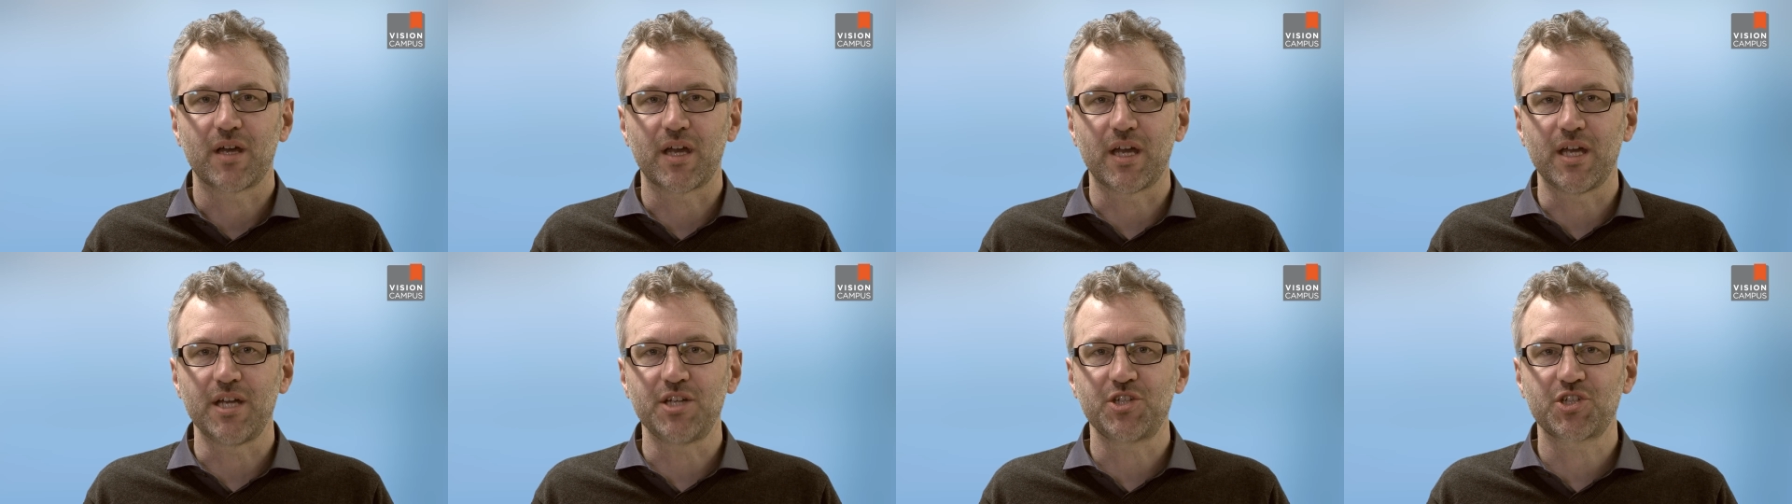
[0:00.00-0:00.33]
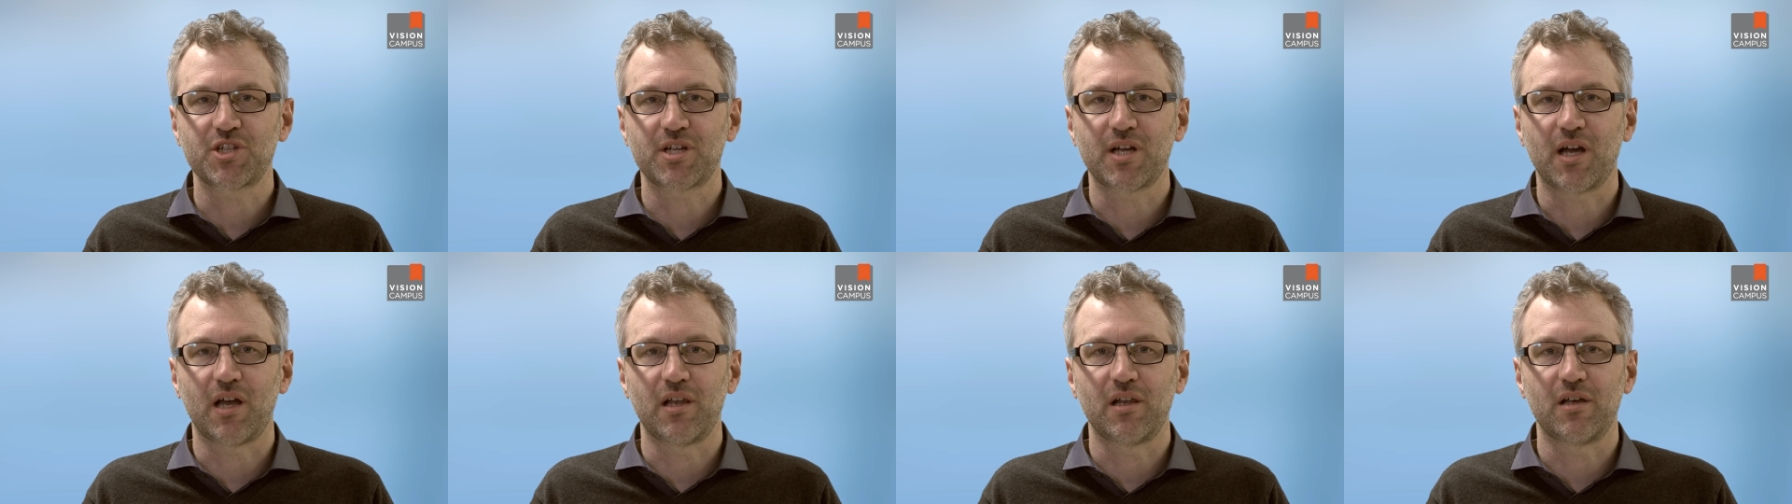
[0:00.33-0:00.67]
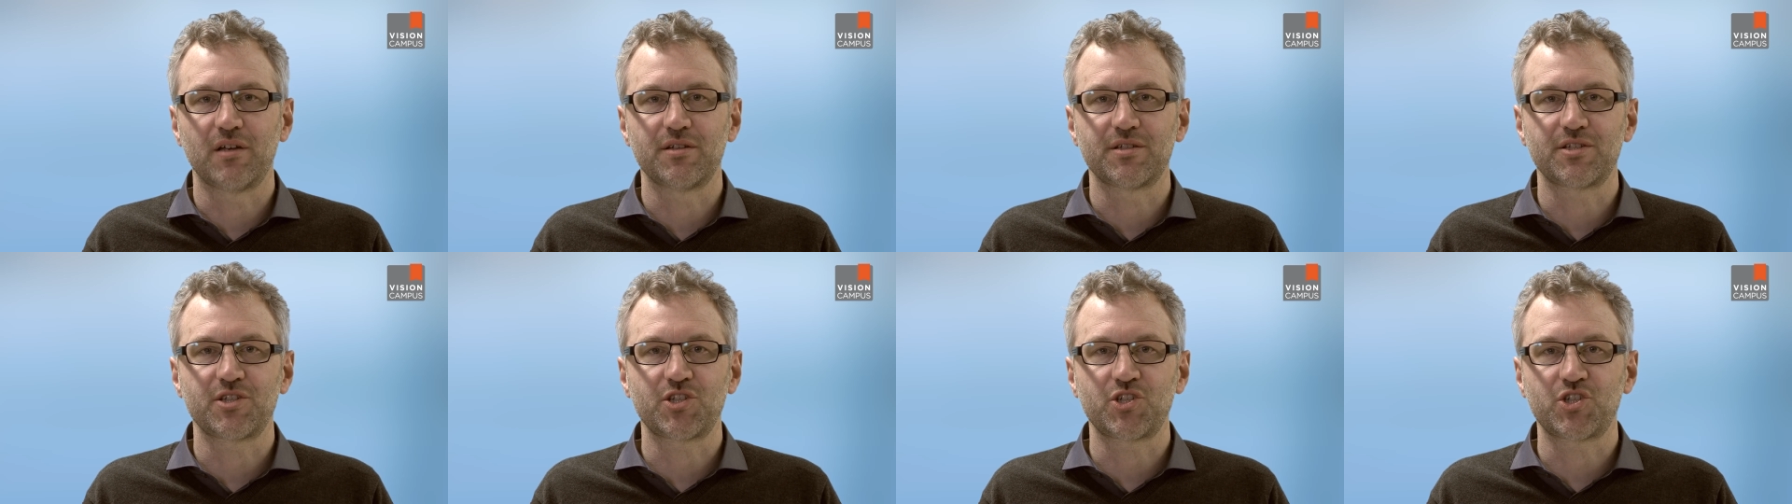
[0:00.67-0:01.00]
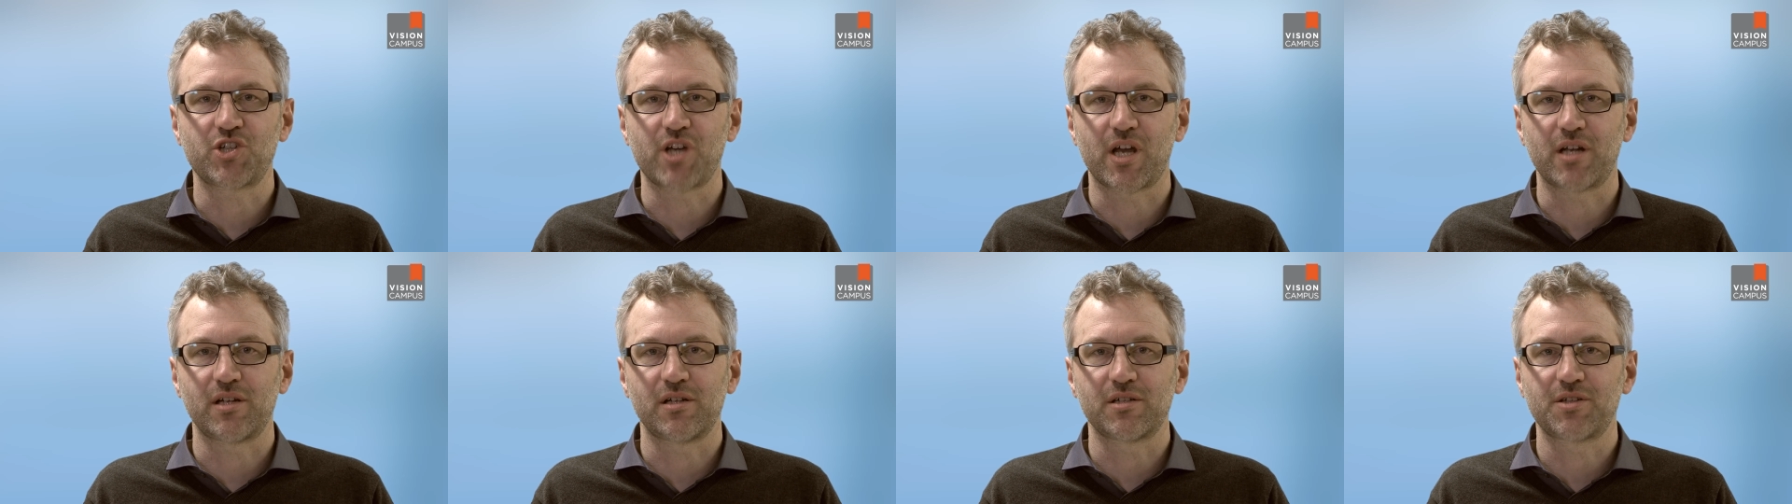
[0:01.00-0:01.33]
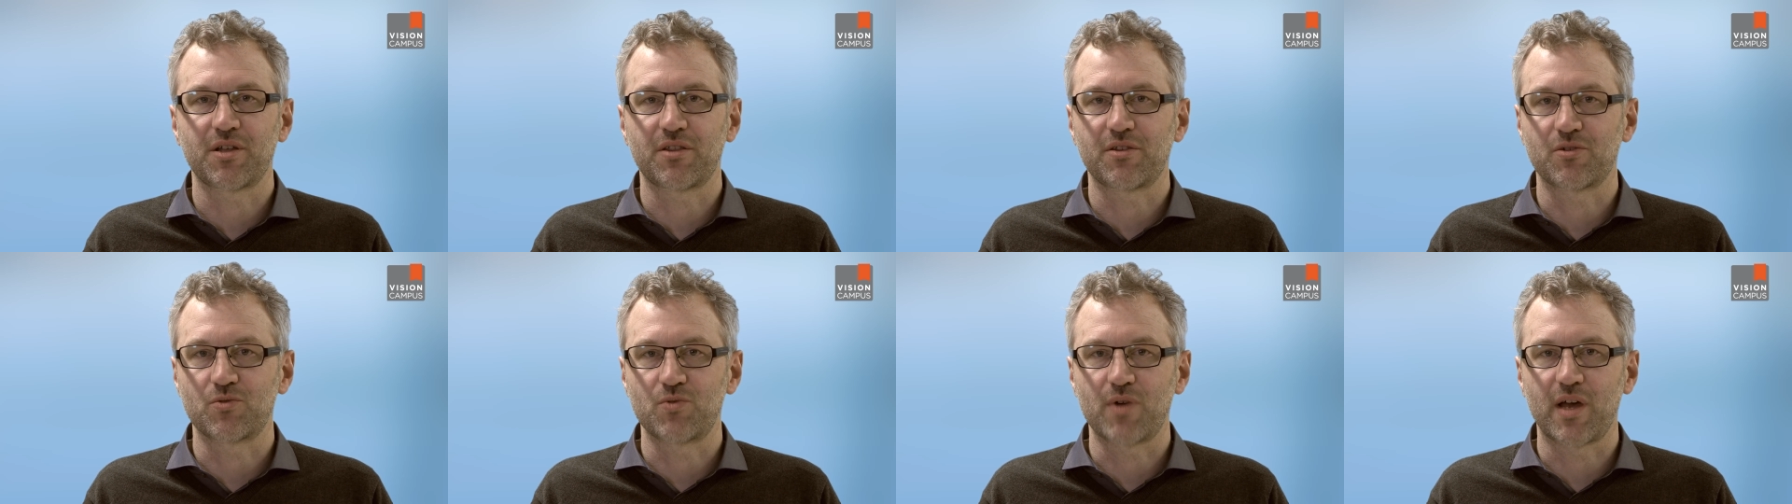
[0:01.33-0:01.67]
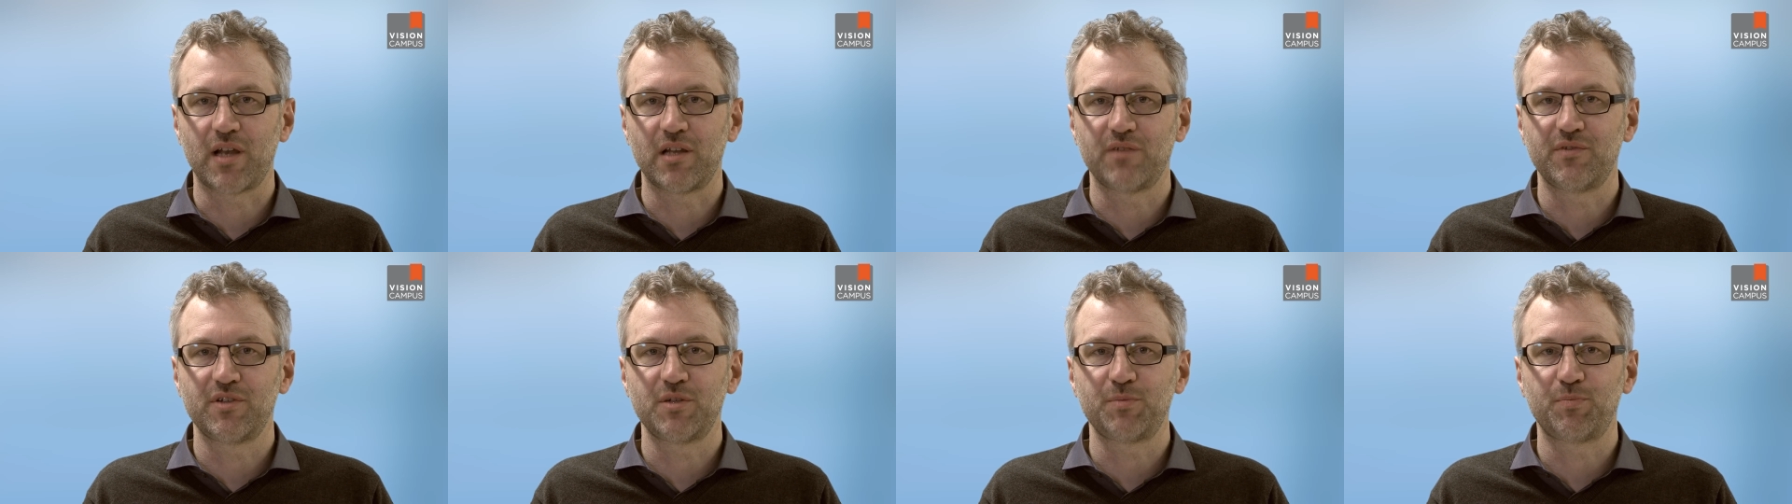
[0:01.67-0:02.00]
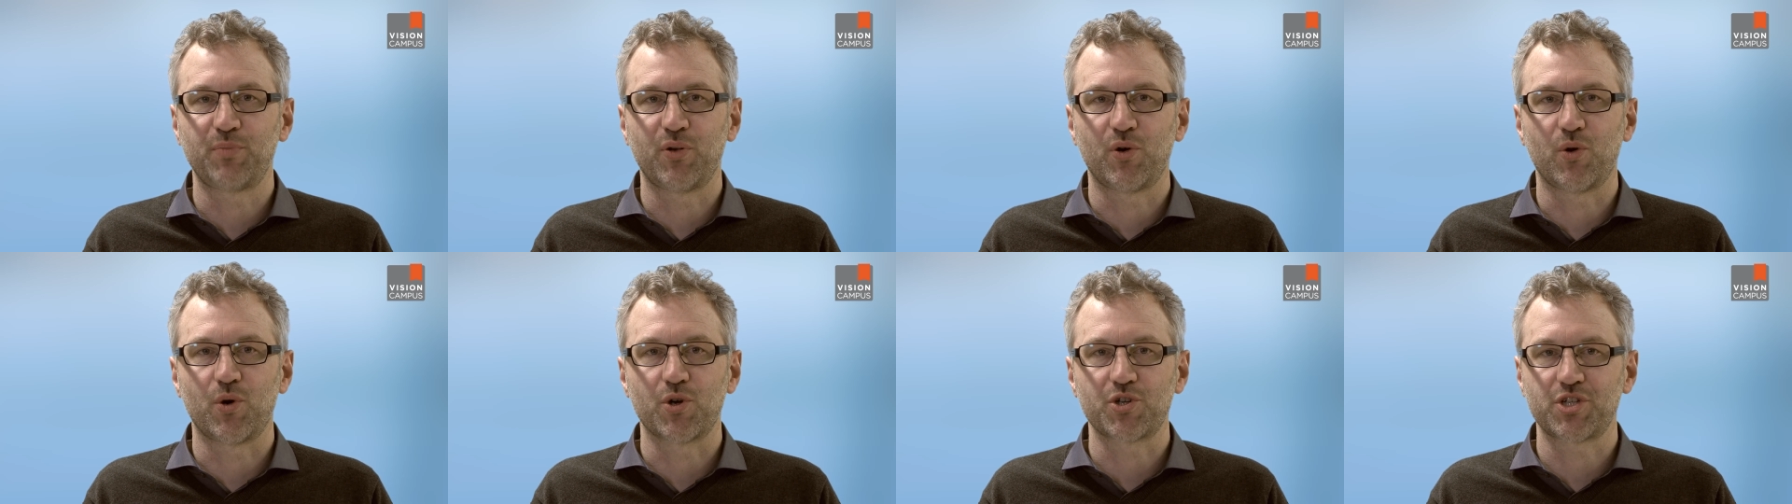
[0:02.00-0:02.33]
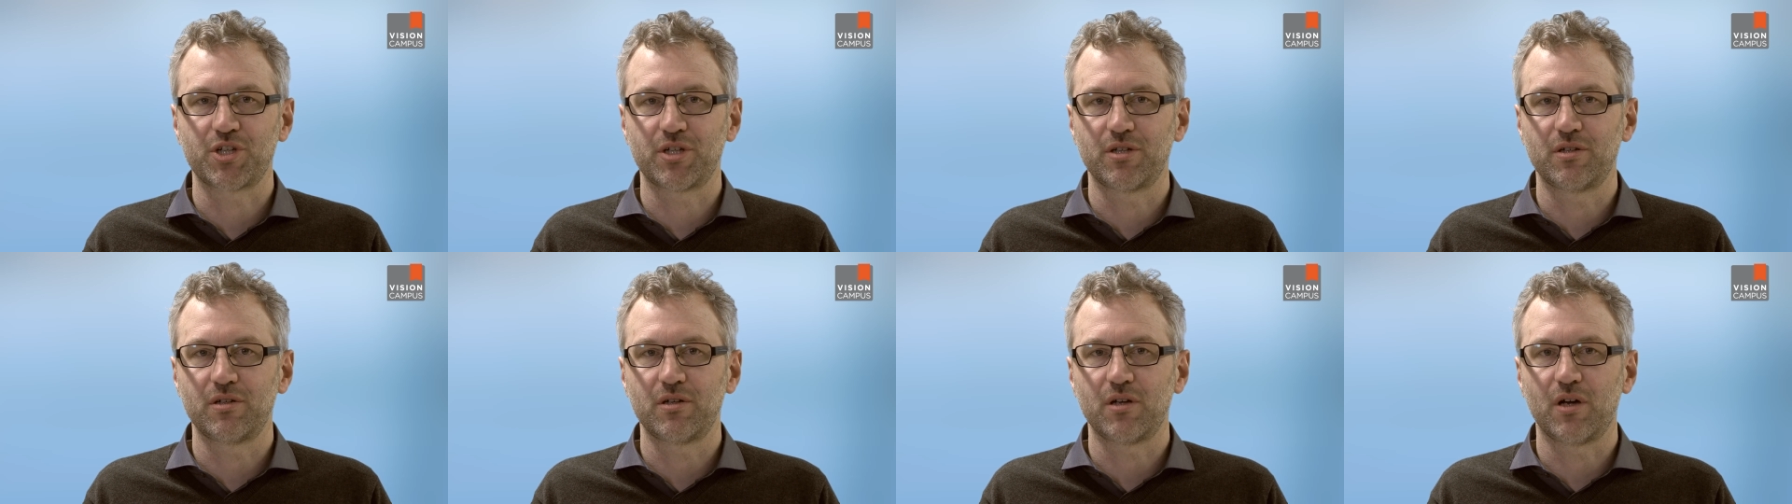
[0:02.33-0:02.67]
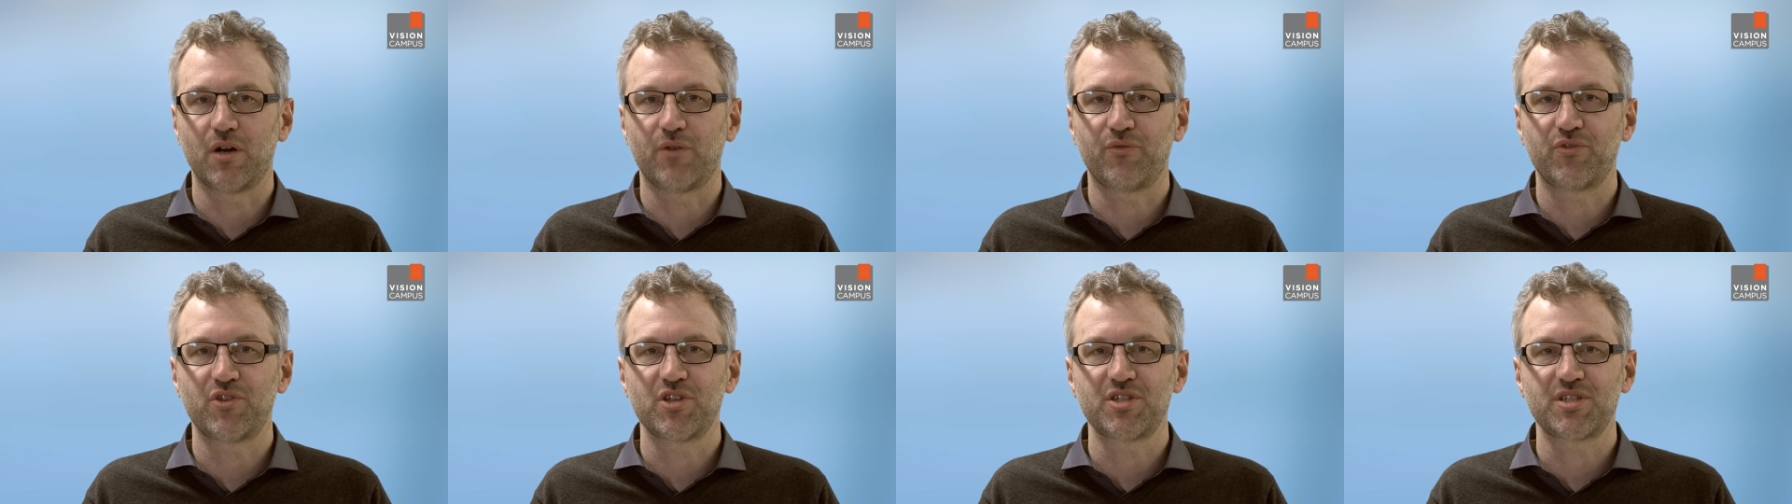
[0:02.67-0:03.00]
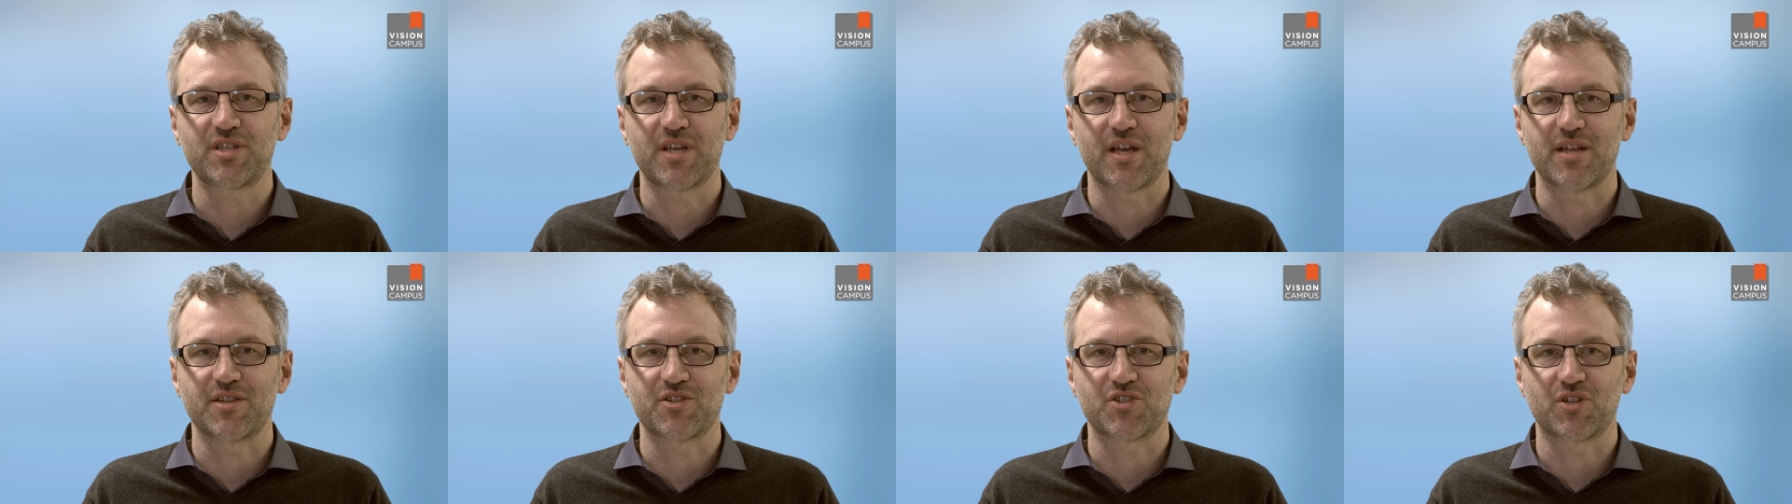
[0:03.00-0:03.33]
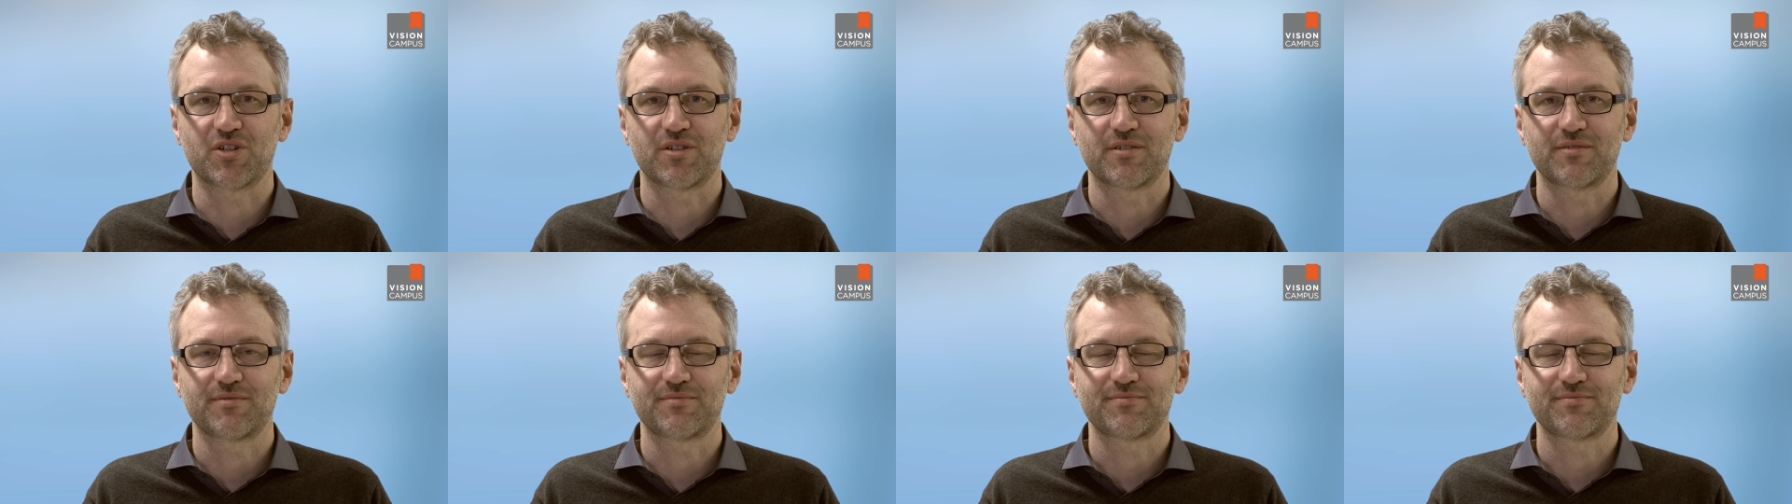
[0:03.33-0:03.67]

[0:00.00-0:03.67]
each color is channeled to the relevant portion of the sensor.